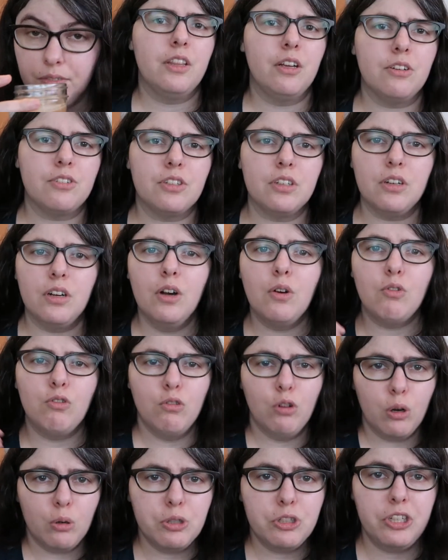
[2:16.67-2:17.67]
There's a
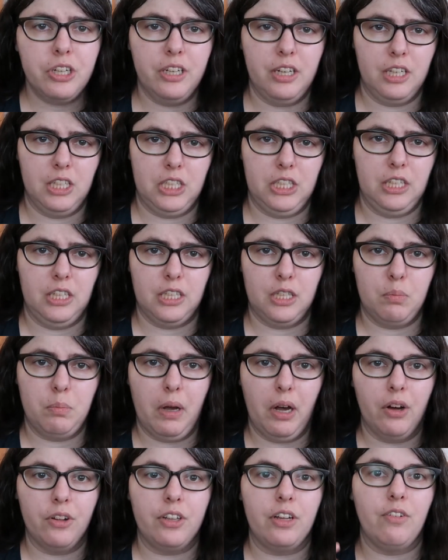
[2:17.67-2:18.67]
roastiness to the
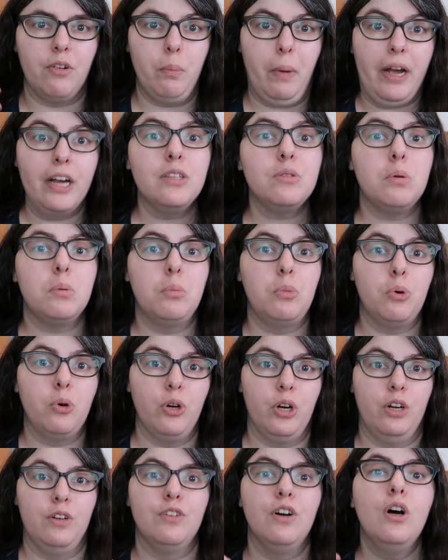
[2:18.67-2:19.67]
smell that reminds me
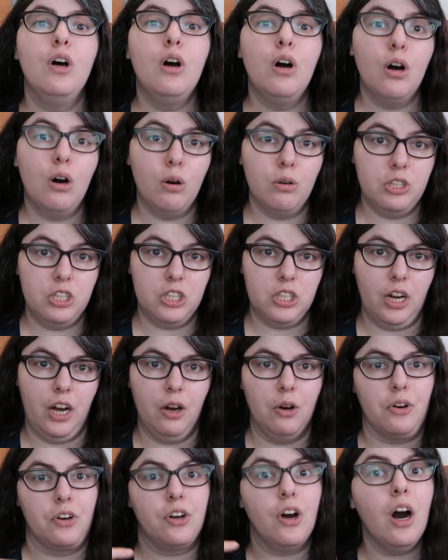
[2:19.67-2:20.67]
more of
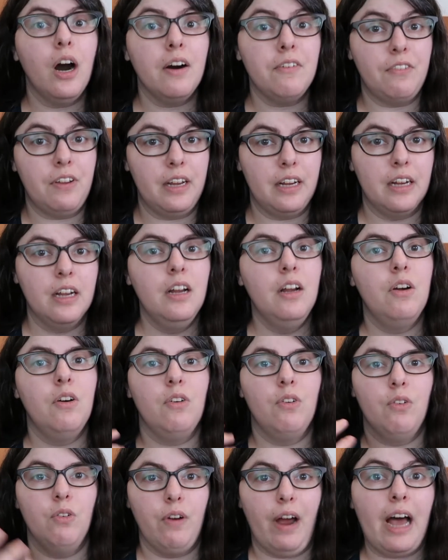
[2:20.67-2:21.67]
hojicha or coffee
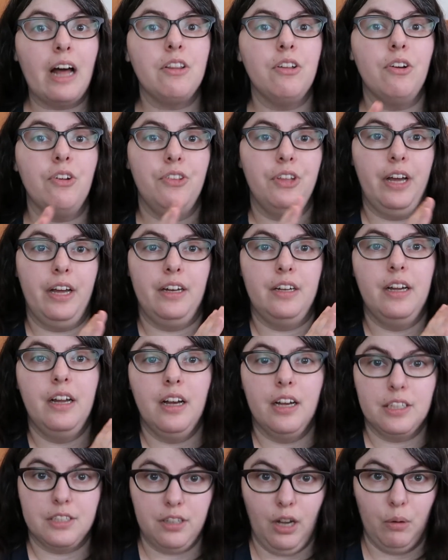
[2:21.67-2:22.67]
rather than
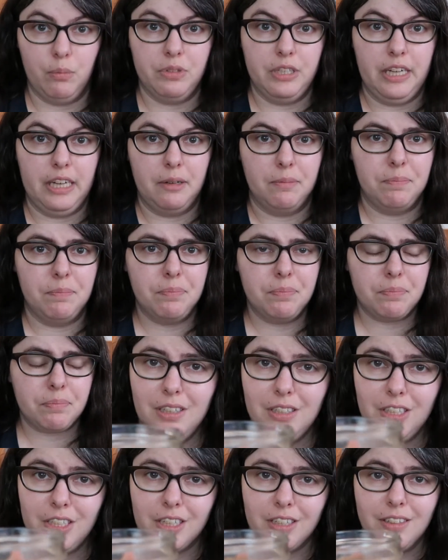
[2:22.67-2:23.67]
Assam tea.
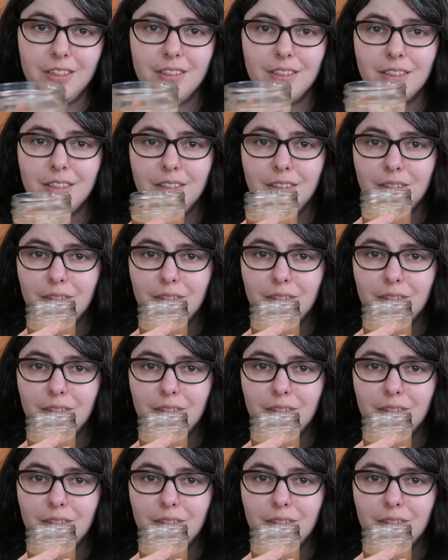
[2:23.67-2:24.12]
Cheers!